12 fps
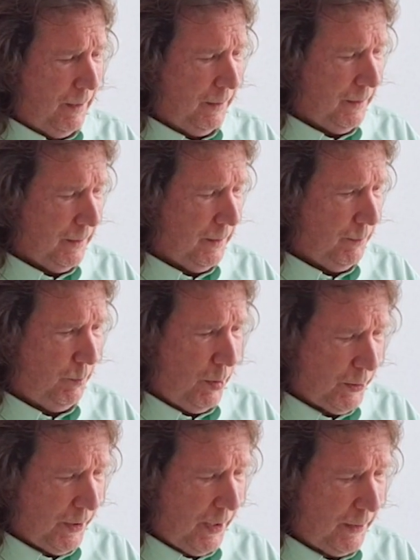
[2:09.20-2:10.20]

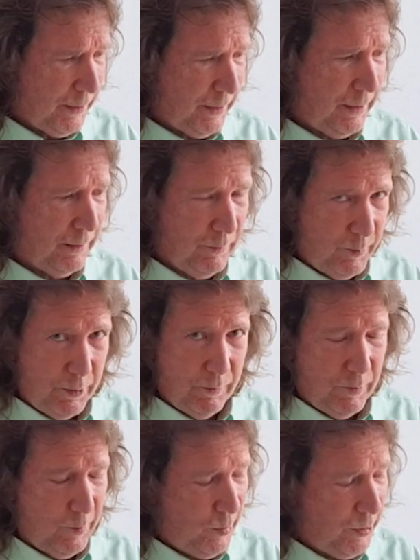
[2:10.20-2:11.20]
podcast.
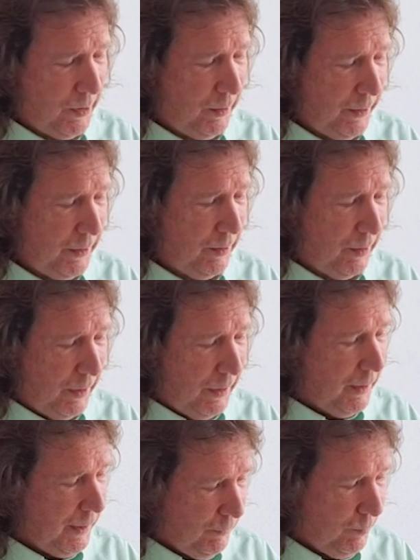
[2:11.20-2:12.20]
We'll put in a link.
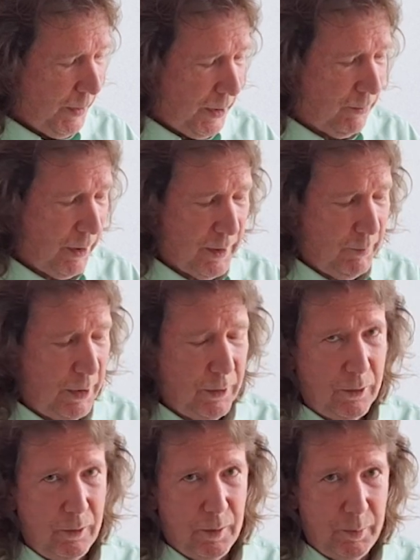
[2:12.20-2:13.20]
Even better, I
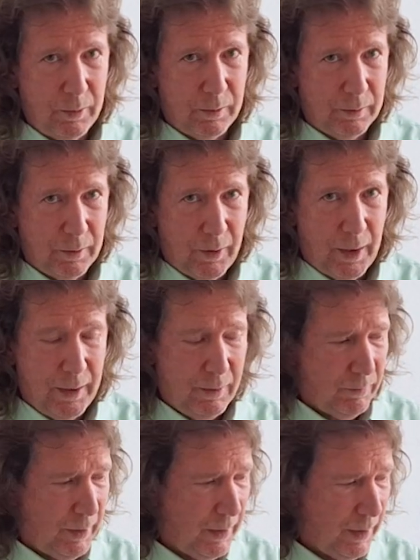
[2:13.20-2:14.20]
commend to you the book, okay,
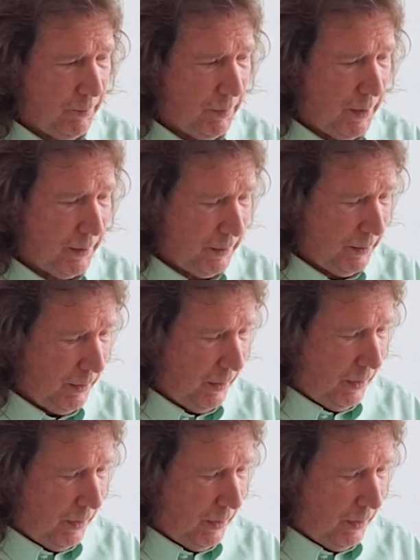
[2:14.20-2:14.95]
Rent Unmasked.